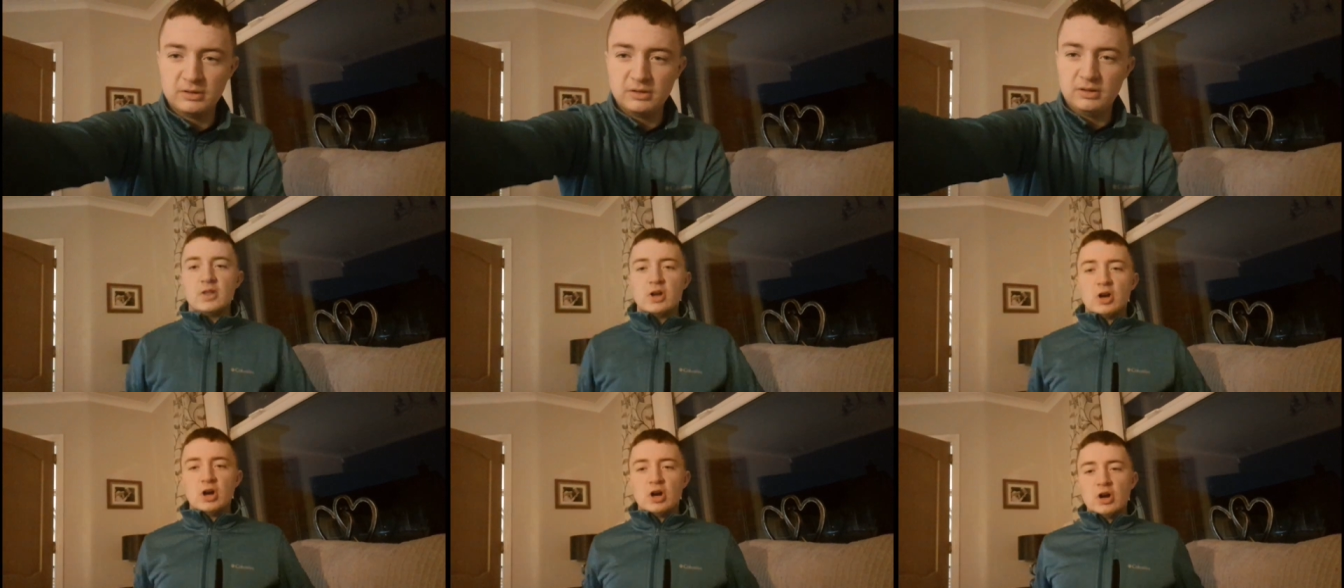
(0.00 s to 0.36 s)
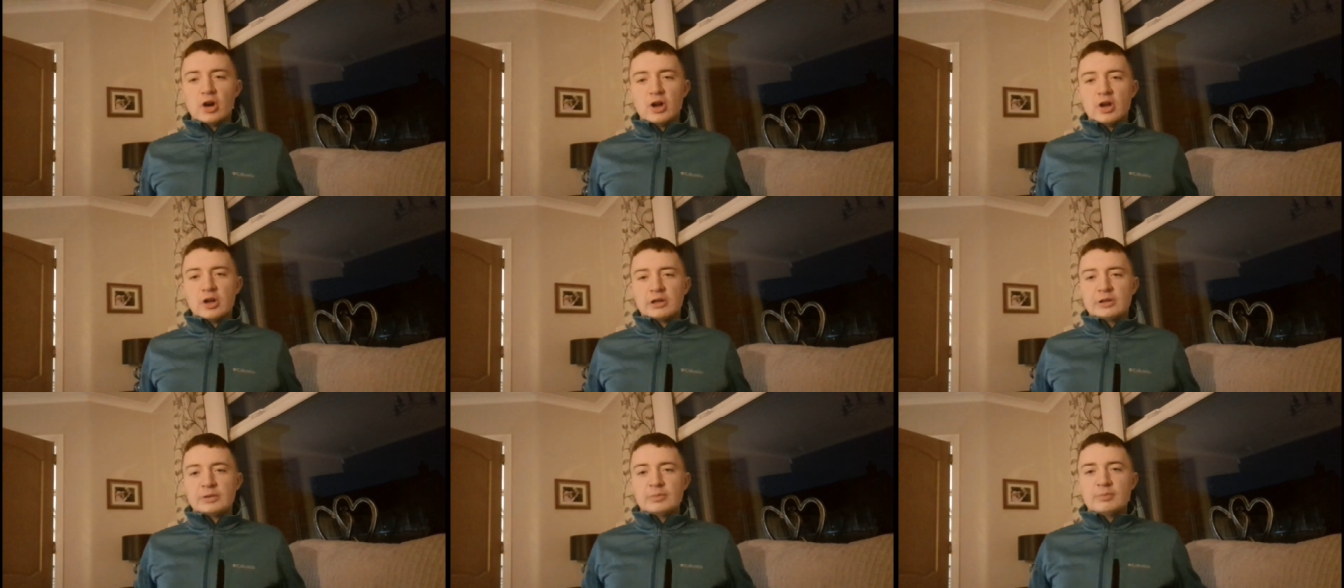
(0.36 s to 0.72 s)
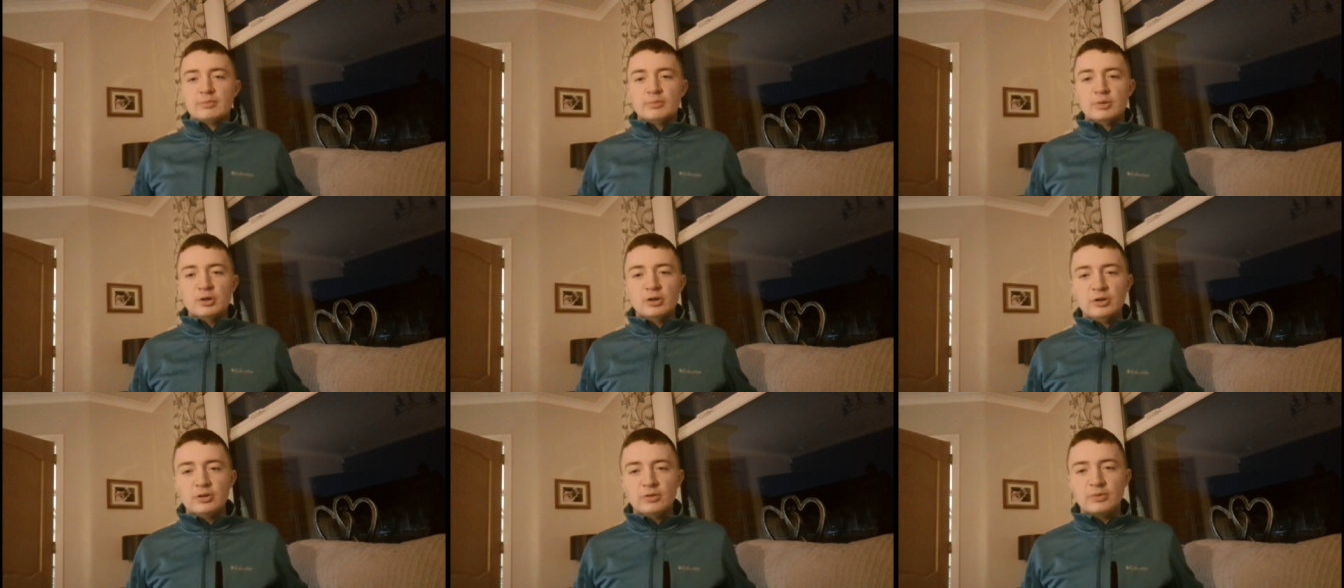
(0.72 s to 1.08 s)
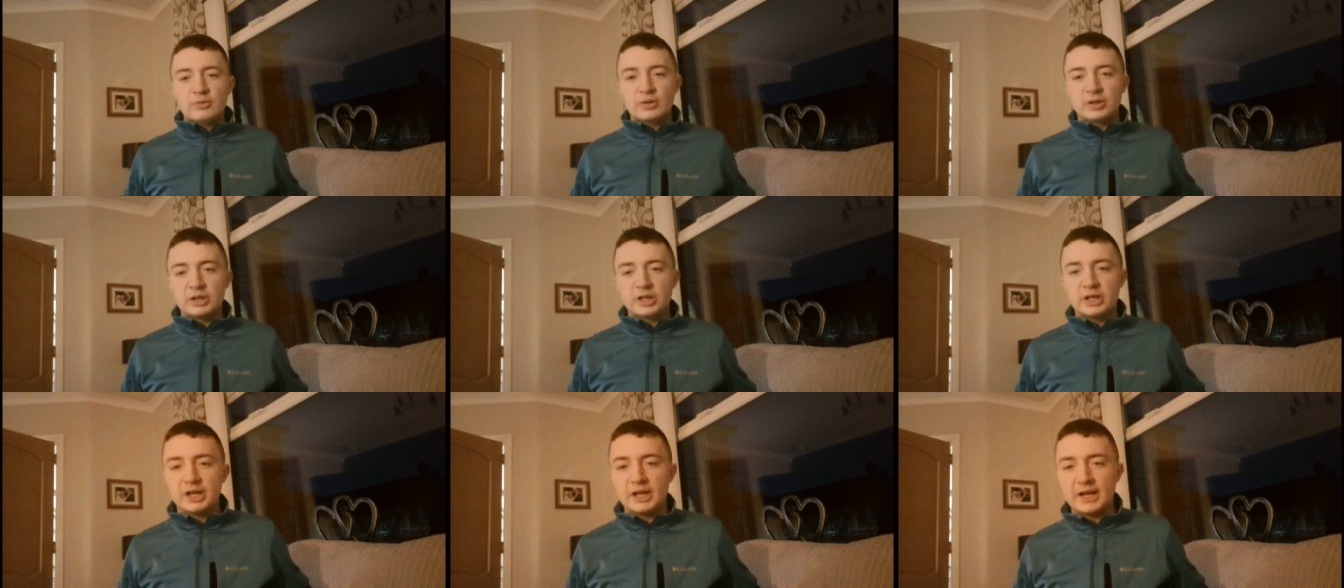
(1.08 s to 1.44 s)
Now
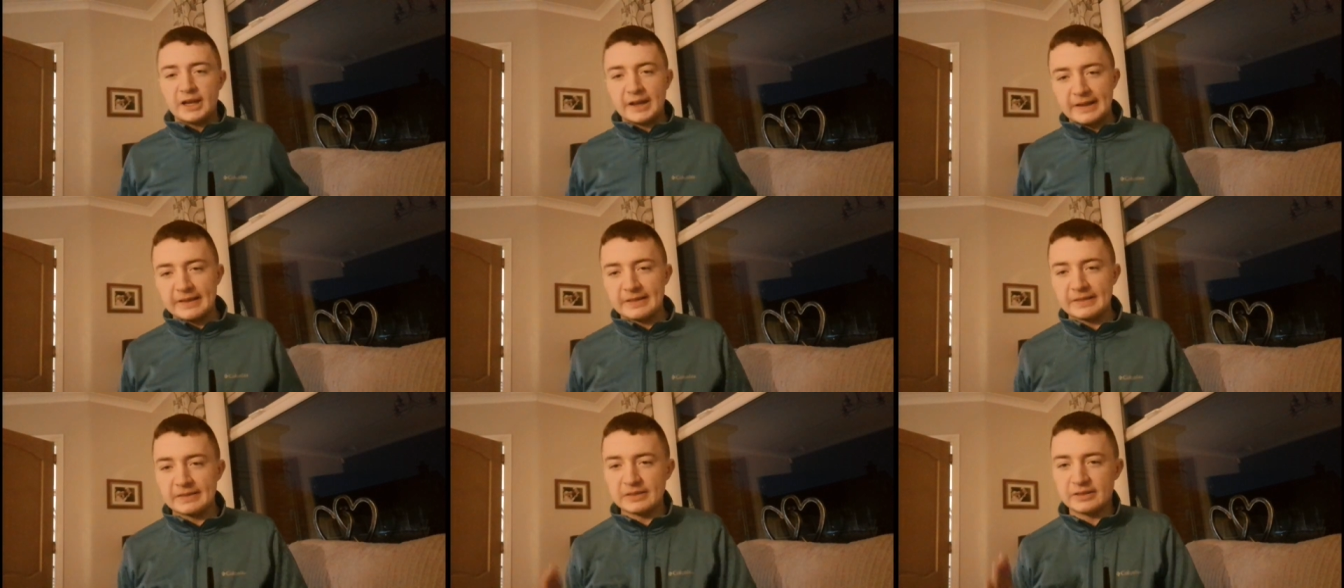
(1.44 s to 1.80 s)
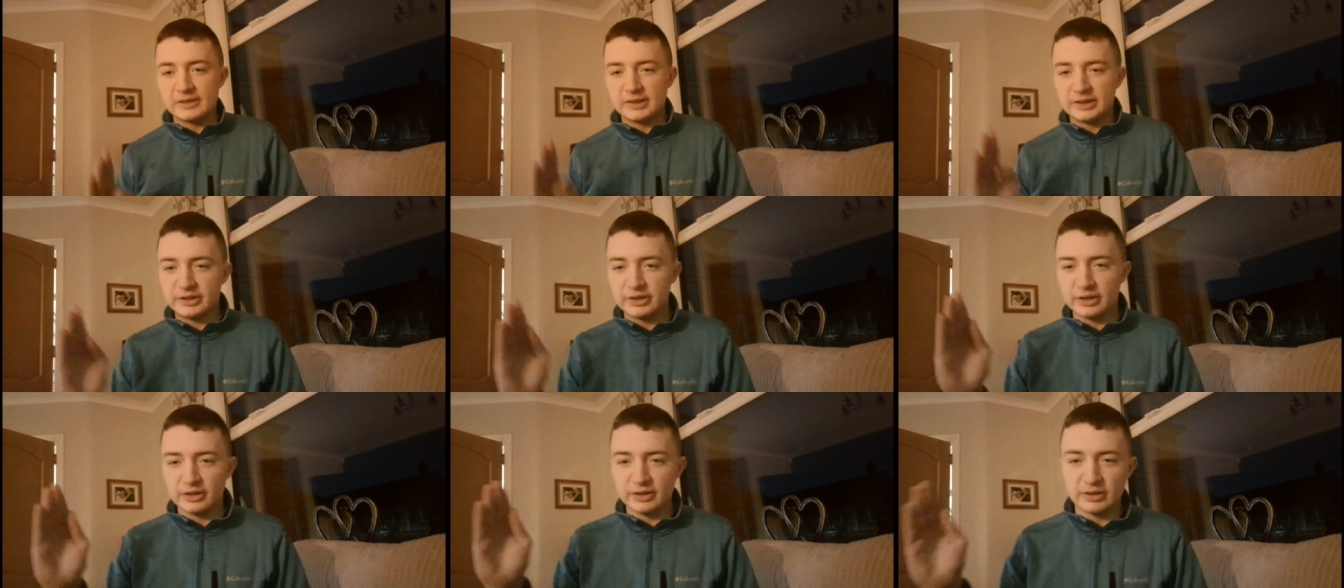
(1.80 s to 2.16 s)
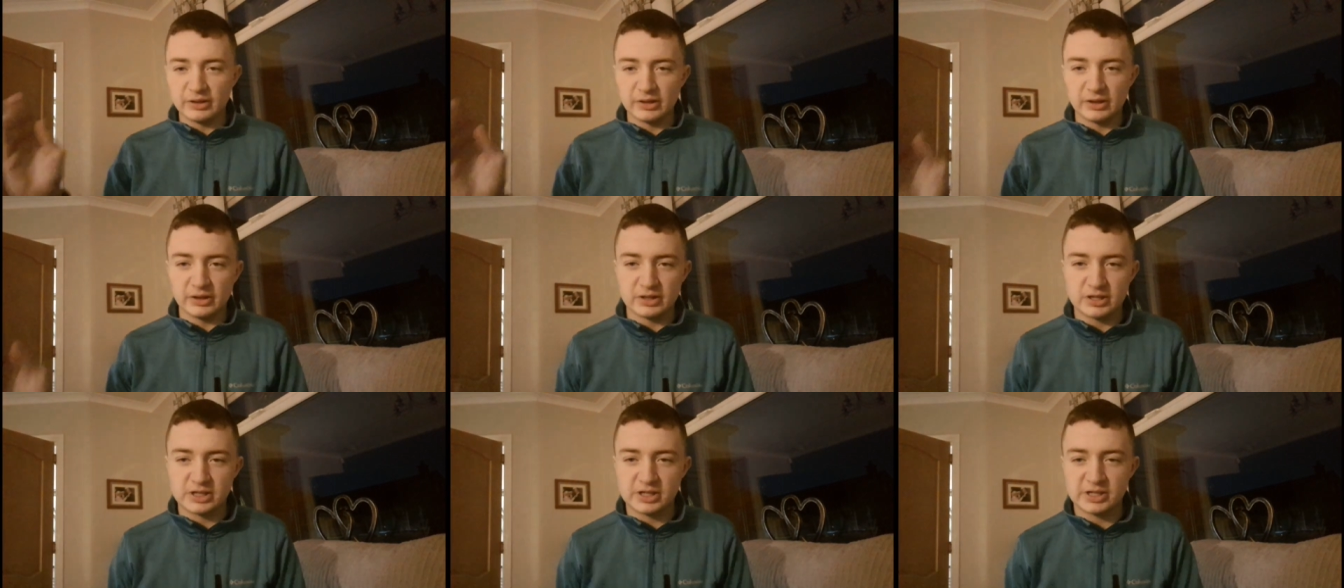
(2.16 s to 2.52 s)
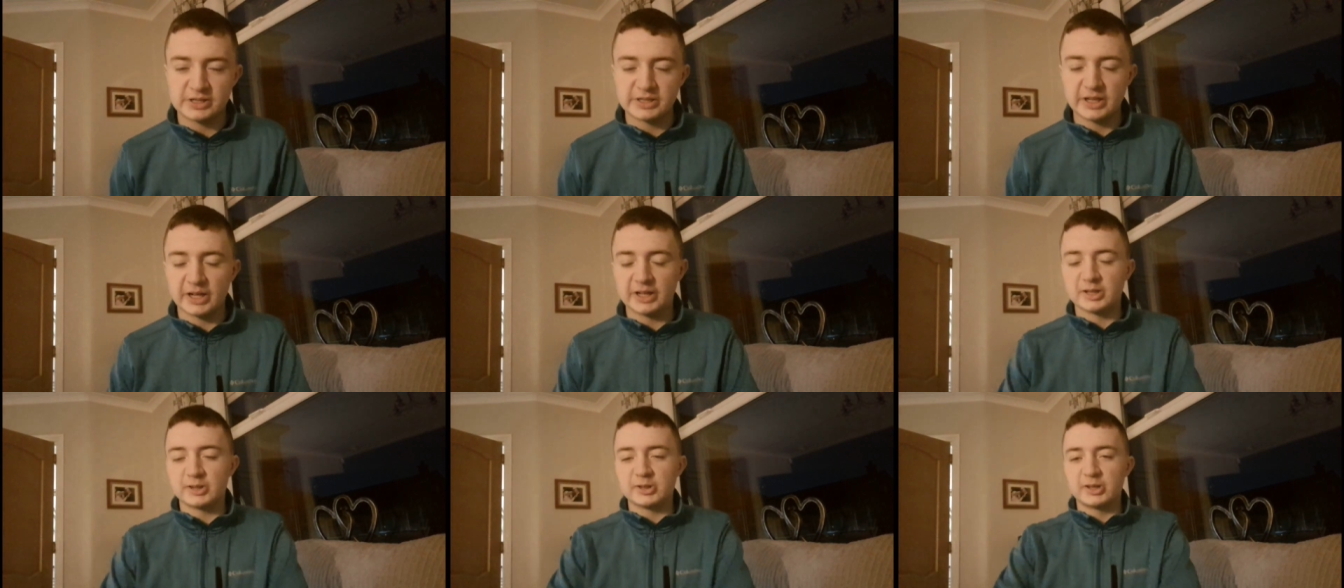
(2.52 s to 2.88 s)
moving into the
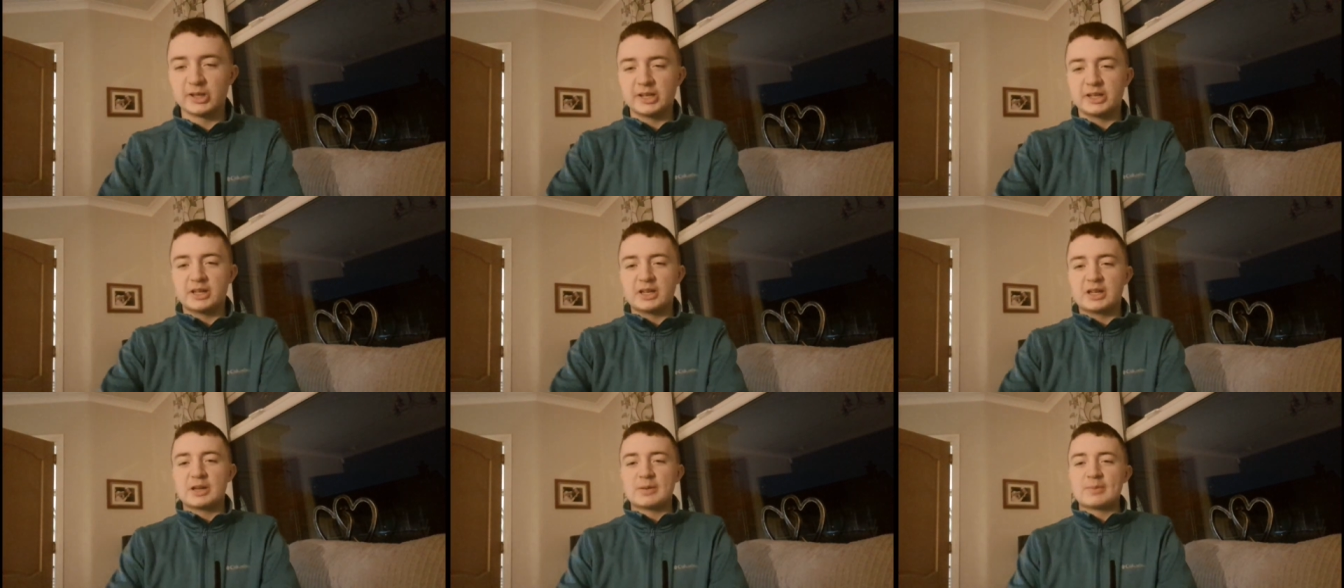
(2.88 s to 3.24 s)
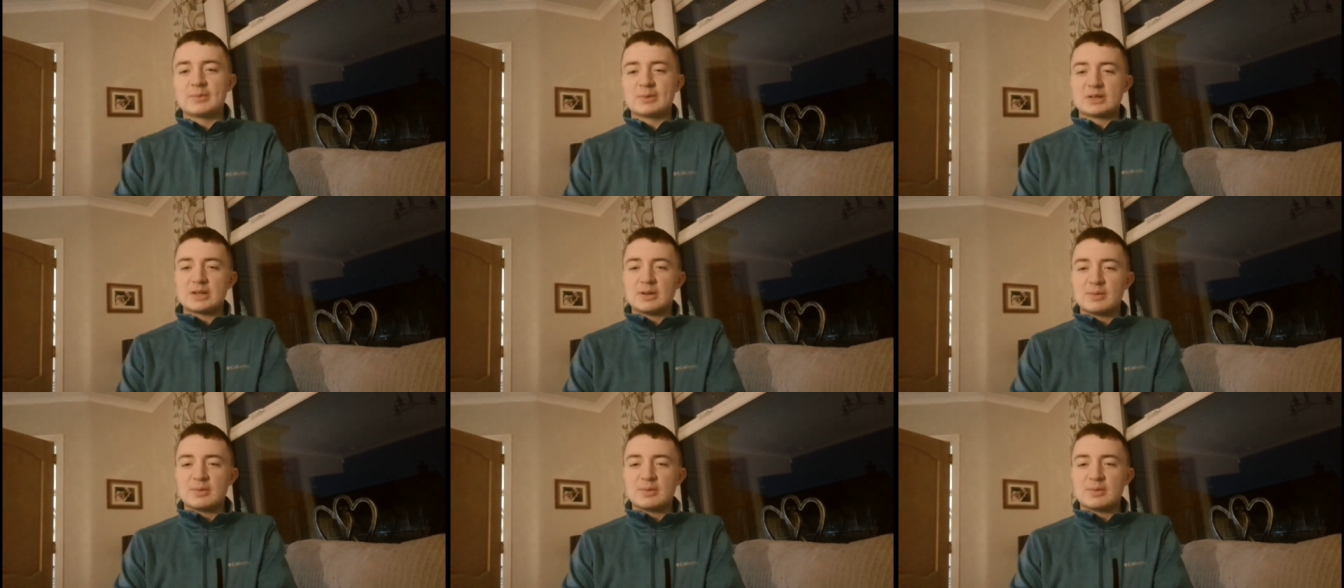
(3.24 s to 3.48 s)
Saturday games.